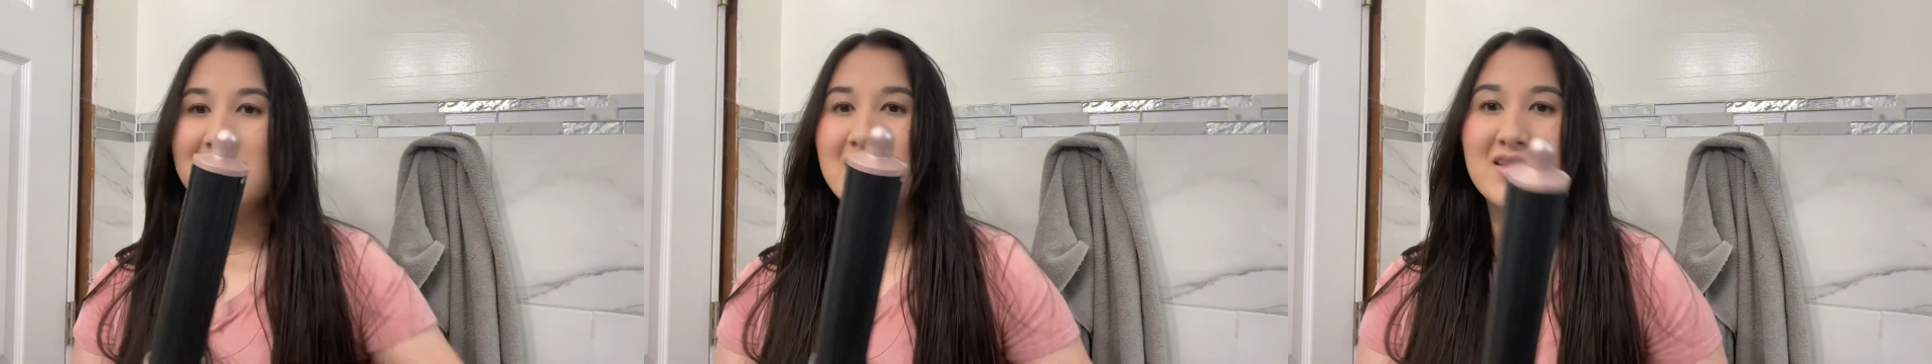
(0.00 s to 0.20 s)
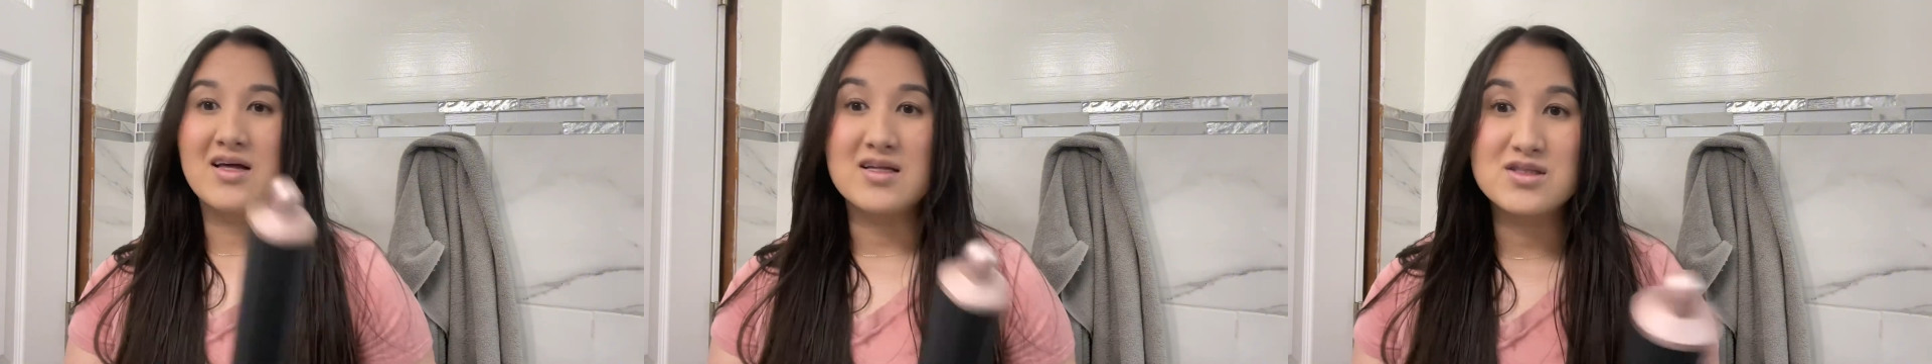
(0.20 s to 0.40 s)

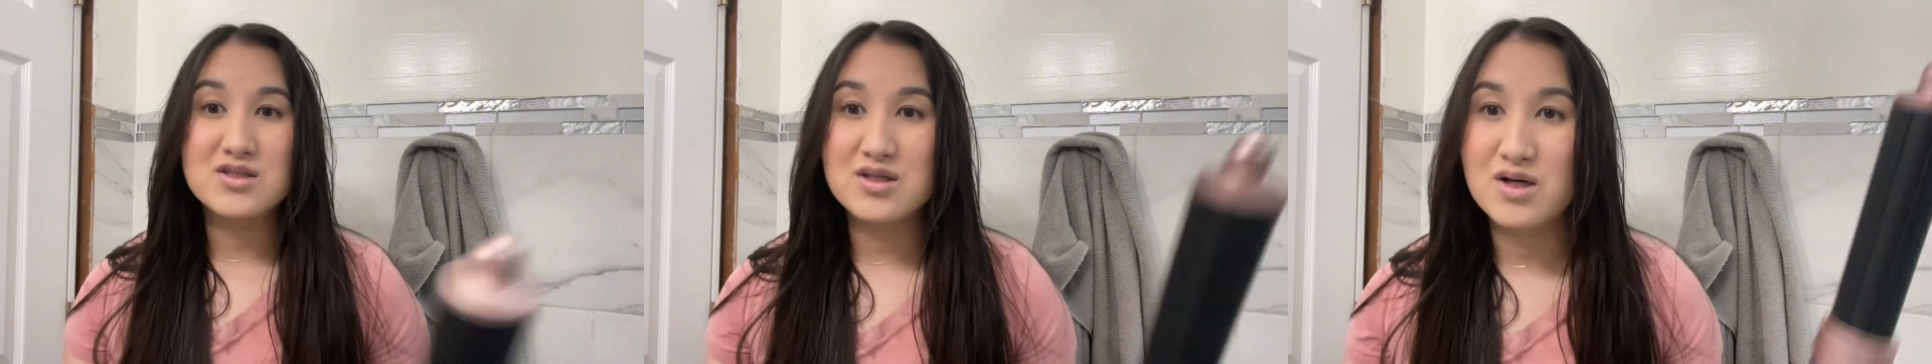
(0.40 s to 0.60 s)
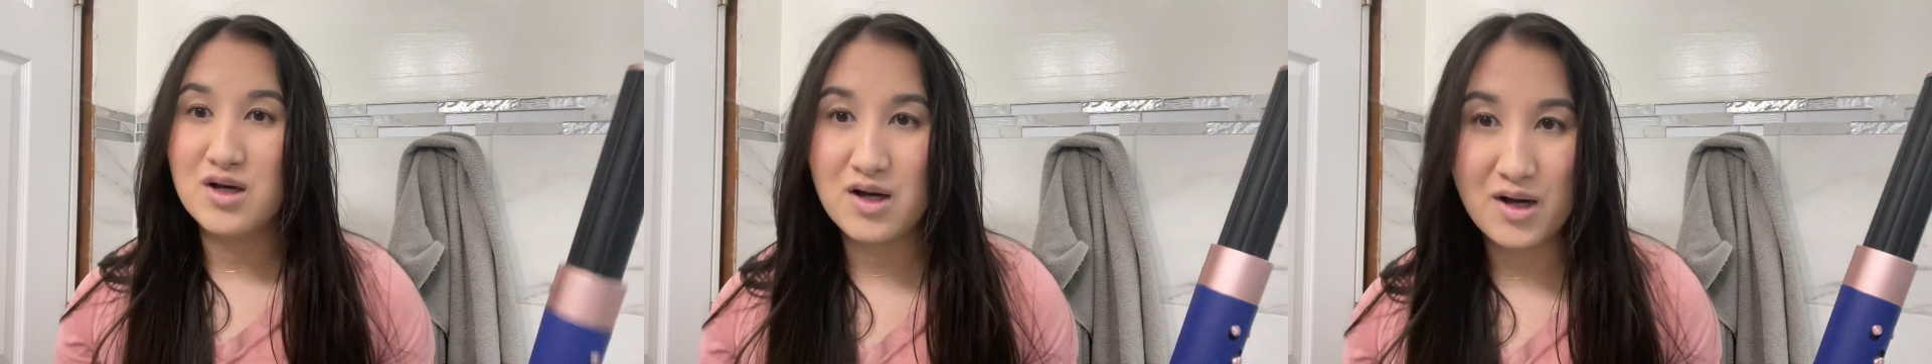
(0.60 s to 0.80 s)
That's
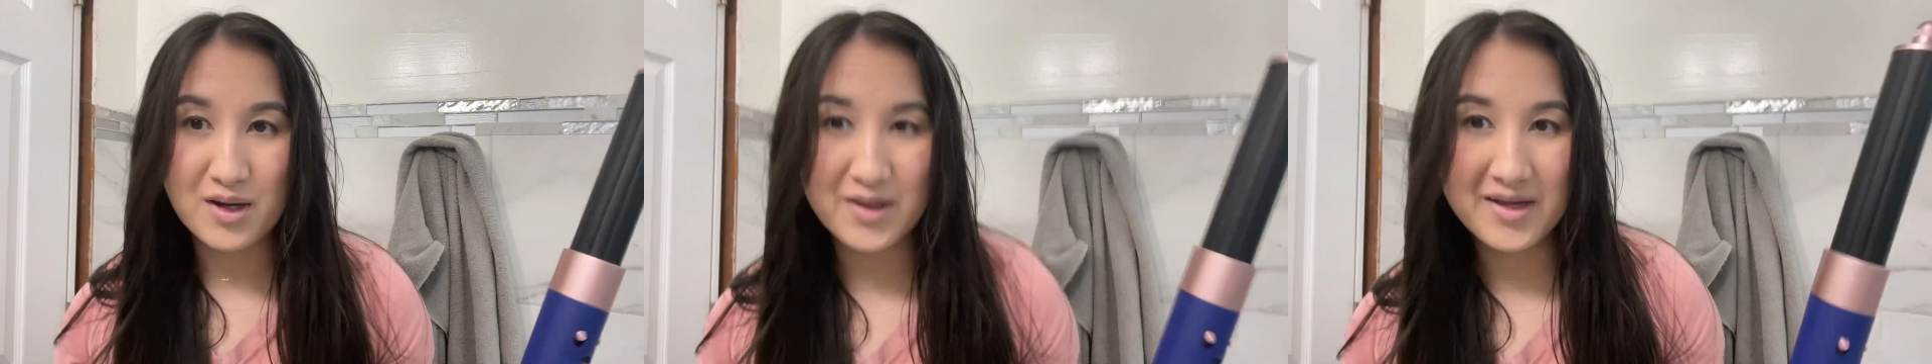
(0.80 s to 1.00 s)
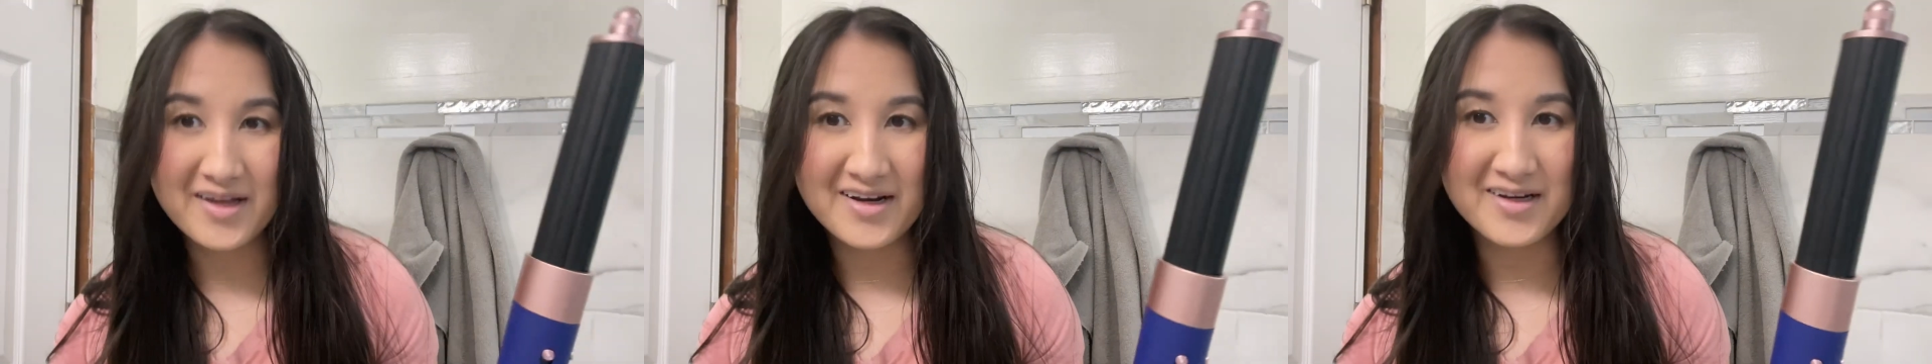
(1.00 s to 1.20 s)
all I
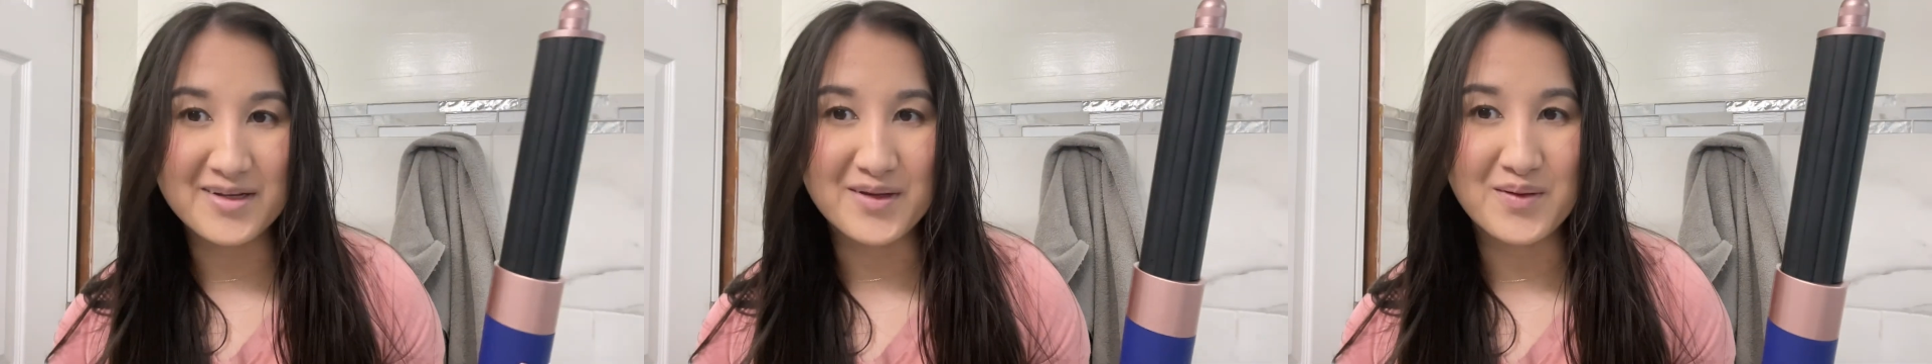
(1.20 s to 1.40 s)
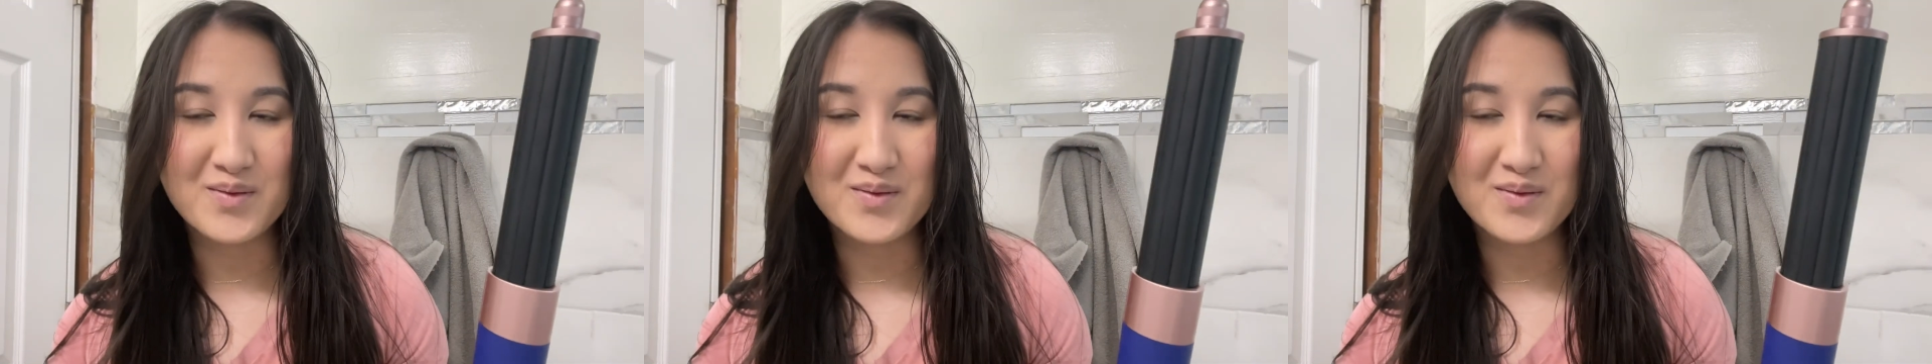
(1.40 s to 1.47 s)
gotta do.